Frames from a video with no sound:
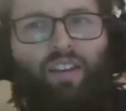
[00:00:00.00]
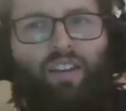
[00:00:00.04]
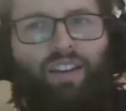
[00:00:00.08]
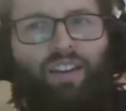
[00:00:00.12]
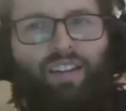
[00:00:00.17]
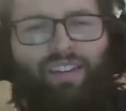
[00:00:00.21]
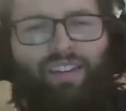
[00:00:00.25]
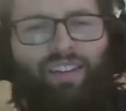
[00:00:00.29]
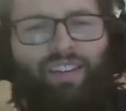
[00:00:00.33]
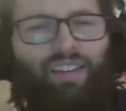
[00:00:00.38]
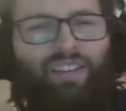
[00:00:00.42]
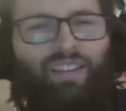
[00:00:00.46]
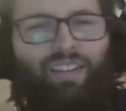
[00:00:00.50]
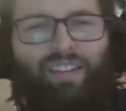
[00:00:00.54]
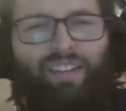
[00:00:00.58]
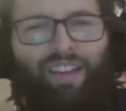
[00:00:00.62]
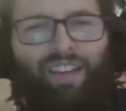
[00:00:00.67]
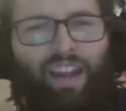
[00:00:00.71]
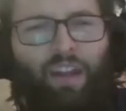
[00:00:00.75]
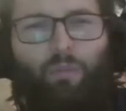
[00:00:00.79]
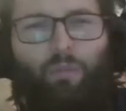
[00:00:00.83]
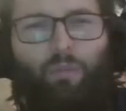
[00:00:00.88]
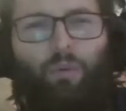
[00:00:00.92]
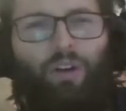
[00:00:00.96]
isn't the
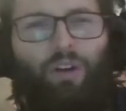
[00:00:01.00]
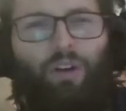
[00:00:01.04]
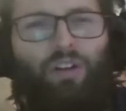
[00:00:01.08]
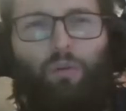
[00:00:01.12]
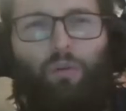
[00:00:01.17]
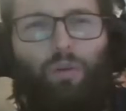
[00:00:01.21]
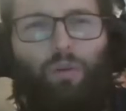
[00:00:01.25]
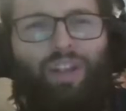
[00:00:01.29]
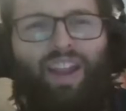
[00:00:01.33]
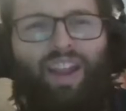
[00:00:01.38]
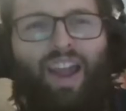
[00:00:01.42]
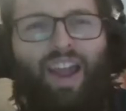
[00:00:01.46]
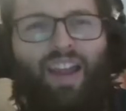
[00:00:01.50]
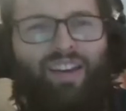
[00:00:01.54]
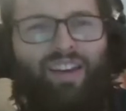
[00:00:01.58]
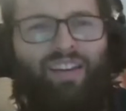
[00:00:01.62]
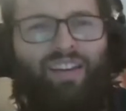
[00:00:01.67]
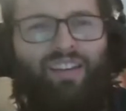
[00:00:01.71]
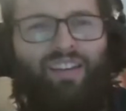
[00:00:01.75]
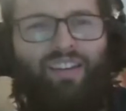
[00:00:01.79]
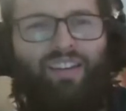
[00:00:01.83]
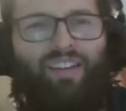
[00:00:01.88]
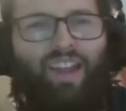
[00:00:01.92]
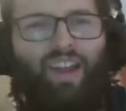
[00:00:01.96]
Gabriel we had
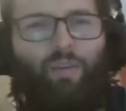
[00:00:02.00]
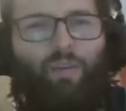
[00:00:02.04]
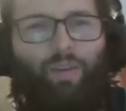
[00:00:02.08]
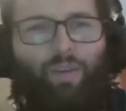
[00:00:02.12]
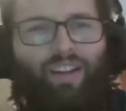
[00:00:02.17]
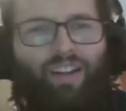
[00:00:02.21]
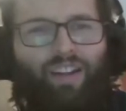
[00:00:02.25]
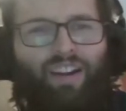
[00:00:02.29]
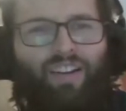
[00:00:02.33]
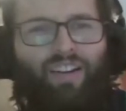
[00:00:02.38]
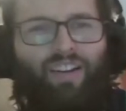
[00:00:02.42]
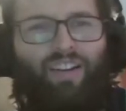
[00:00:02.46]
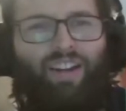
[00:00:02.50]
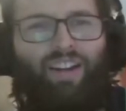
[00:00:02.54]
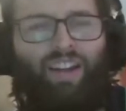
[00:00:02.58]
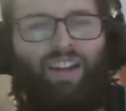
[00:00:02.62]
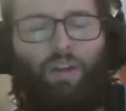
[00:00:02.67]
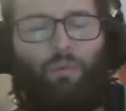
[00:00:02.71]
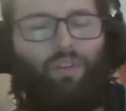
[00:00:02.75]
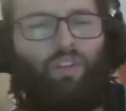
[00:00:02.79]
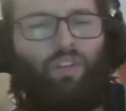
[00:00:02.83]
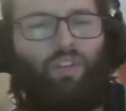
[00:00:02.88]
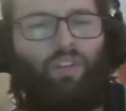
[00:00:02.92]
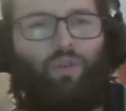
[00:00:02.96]
in Dead Reckoning? It
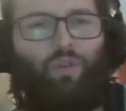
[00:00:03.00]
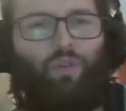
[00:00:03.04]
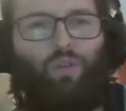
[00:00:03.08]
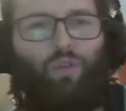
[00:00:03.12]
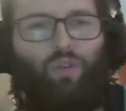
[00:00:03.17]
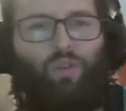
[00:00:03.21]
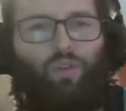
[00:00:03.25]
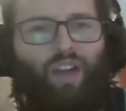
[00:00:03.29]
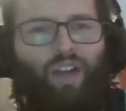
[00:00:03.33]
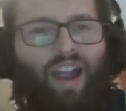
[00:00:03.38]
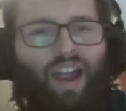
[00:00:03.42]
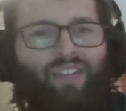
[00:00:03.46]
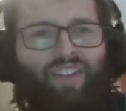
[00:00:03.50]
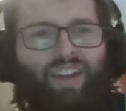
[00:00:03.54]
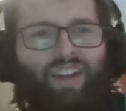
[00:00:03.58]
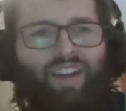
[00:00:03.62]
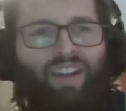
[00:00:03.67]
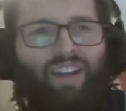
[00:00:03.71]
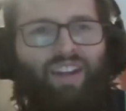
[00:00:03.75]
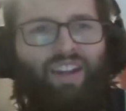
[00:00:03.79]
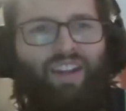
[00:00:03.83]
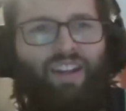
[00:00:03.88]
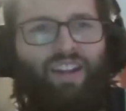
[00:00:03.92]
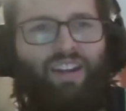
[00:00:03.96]
was cooler. I mean,
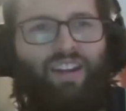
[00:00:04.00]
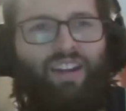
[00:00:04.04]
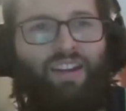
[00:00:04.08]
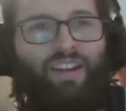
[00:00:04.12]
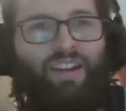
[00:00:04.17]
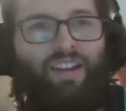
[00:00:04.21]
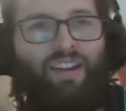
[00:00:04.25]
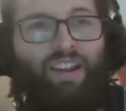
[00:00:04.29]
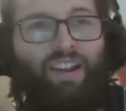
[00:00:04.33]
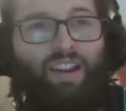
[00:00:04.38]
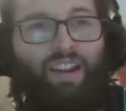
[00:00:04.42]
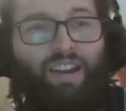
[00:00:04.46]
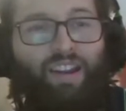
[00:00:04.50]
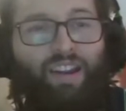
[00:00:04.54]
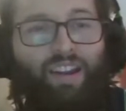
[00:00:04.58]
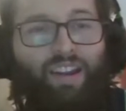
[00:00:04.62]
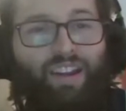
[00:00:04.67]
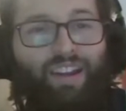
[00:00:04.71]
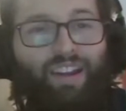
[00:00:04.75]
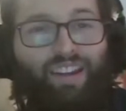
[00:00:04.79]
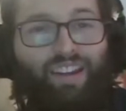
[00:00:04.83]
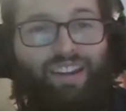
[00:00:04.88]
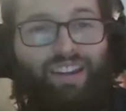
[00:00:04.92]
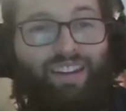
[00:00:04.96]

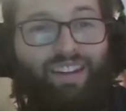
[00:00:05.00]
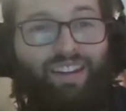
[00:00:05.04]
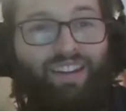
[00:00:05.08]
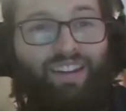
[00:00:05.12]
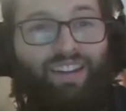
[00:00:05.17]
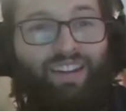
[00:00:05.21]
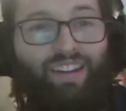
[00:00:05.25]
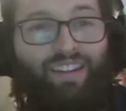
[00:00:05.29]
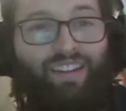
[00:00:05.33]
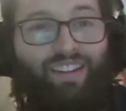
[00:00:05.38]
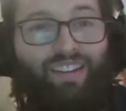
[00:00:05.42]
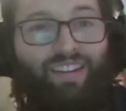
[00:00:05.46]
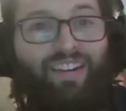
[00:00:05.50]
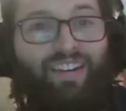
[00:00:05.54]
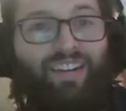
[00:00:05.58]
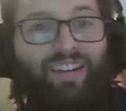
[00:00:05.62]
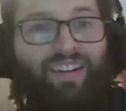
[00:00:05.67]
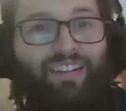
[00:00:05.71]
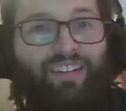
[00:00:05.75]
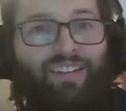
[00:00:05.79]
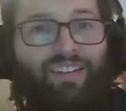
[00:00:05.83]
he deleted